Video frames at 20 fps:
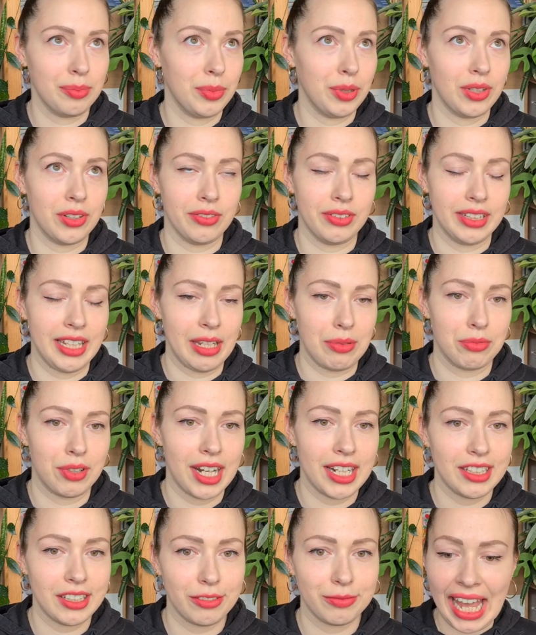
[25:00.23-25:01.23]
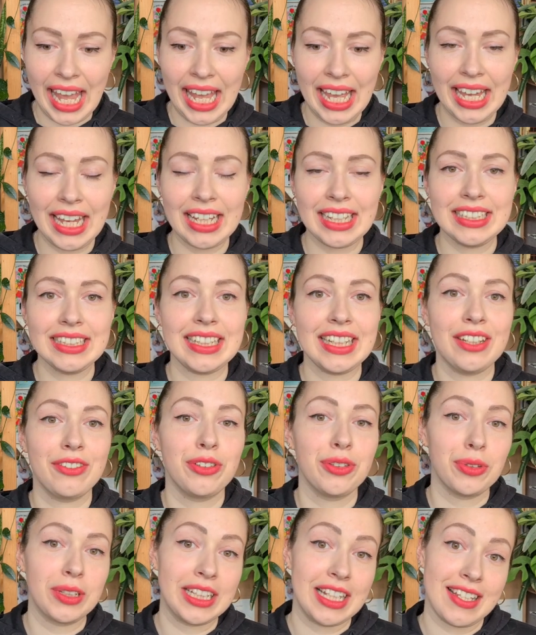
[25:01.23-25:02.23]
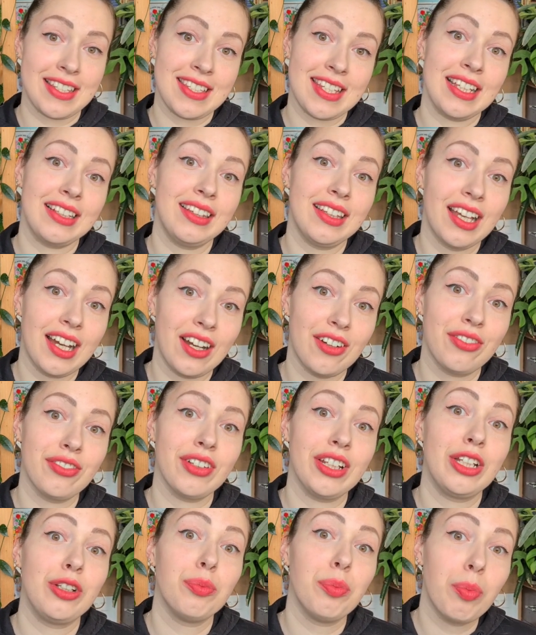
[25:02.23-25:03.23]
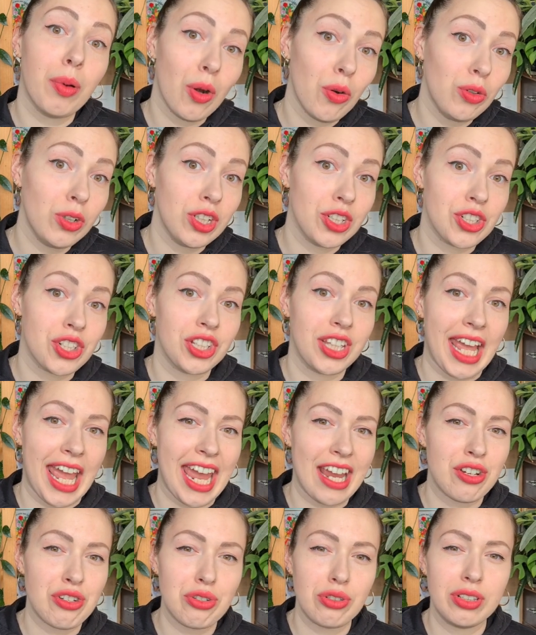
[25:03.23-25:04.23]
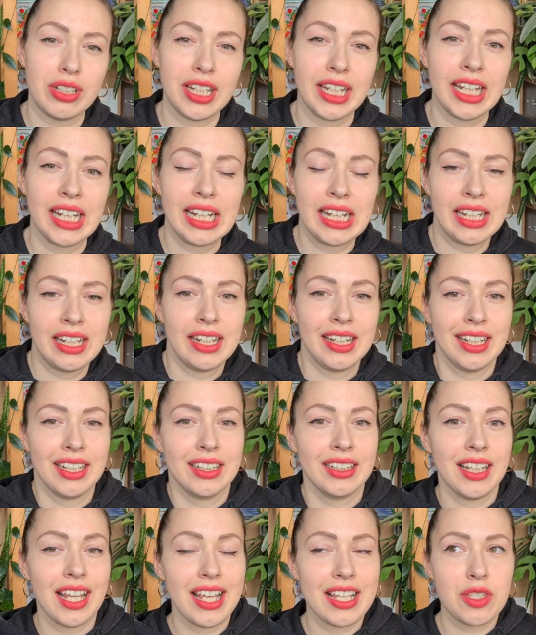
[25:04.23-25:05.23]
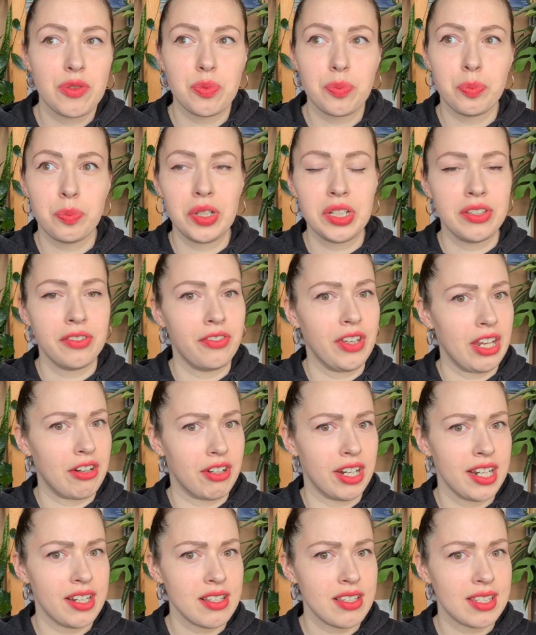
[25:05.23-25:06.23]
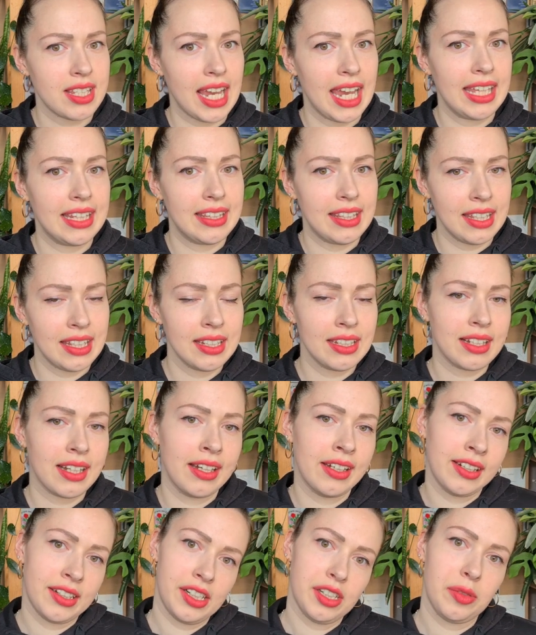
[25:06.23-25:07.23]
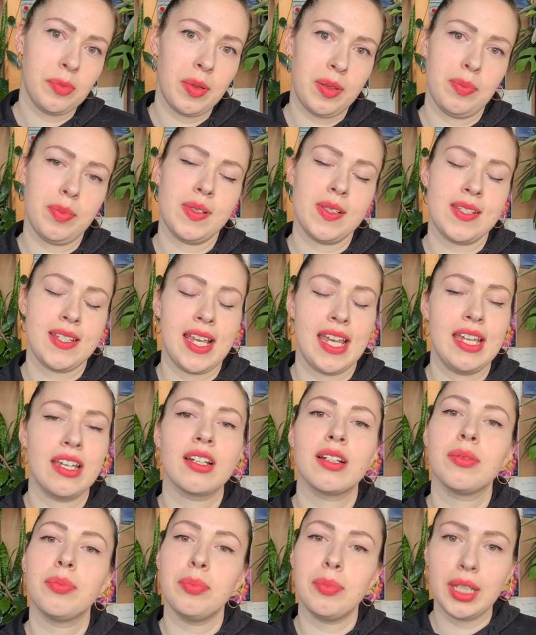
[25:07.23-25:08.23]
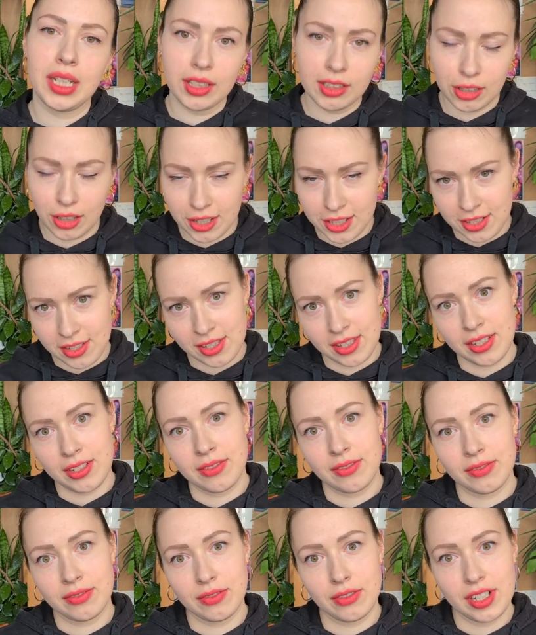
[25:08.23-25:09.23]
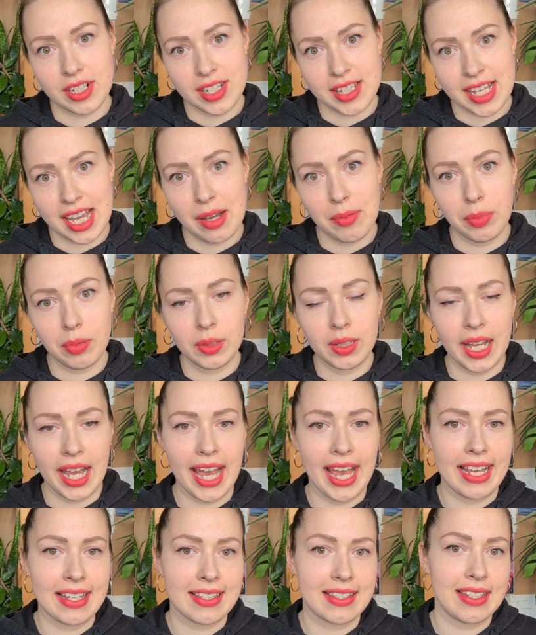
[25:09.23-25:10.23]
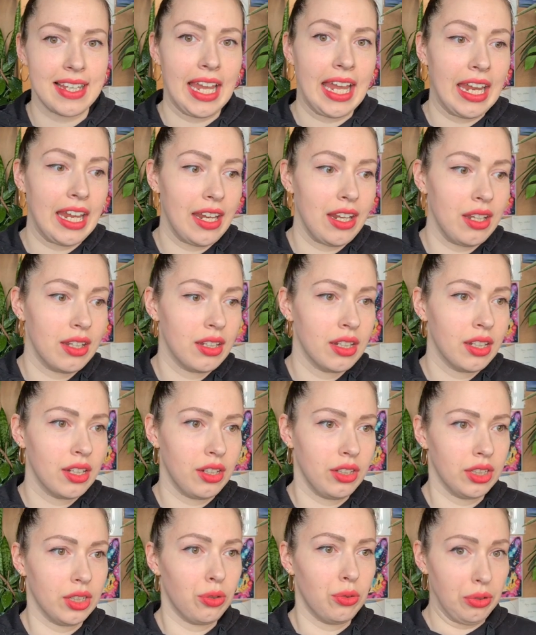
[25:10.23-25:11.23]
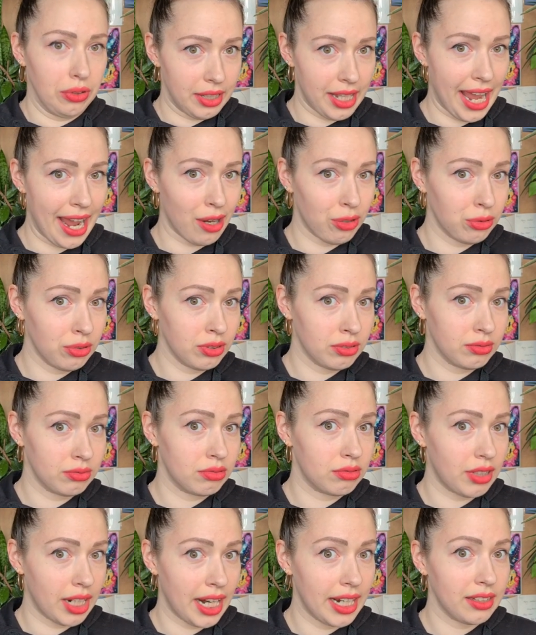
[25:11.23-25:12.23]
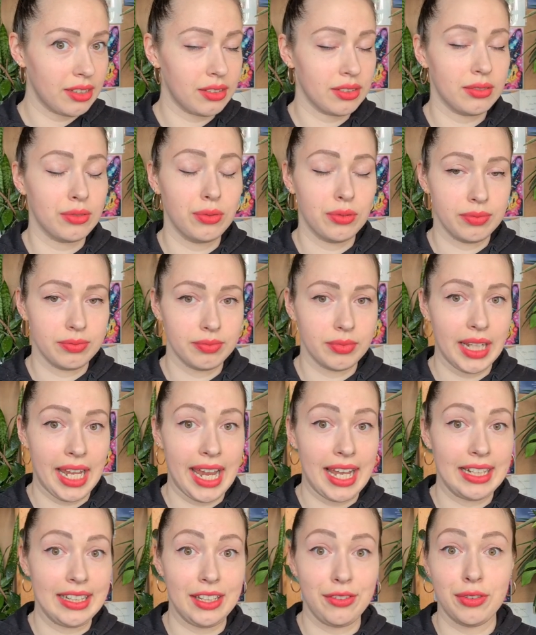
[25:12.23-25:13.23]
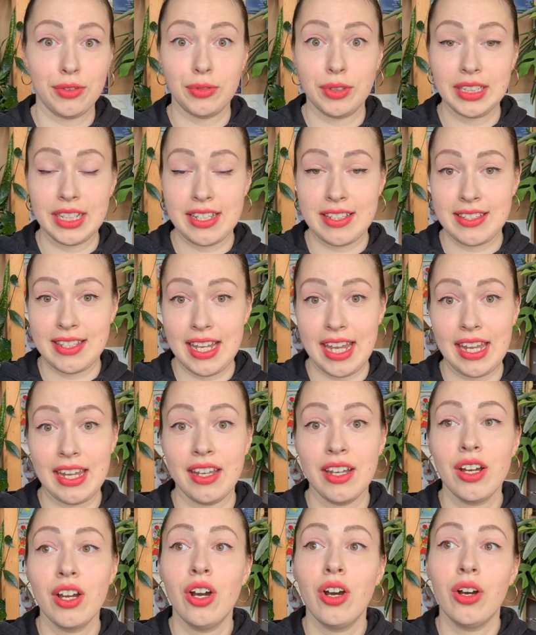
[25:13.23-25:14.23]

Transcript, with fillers: Beautiful name, right? And if you want to say love in Polish, it actually, it's pretty various. I think I heard people saying miłość, for example, as a, you know, noun, right? And if you want to say